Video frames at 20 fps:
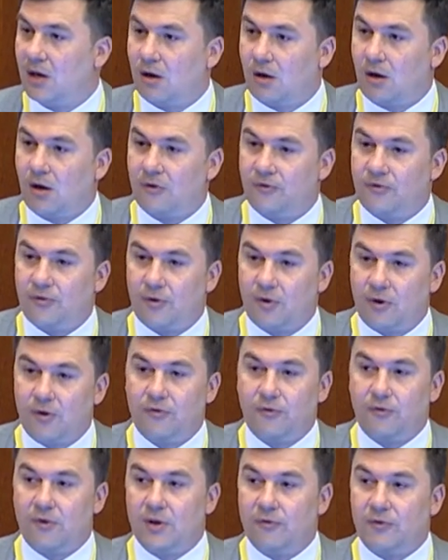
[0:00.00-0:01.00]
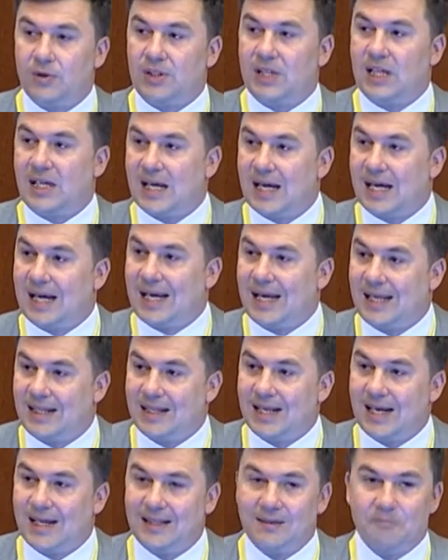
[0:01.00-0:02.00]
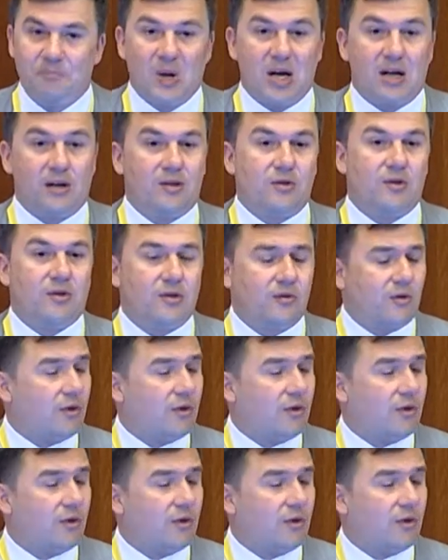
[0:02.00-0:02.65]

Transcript: of Vojvodina and part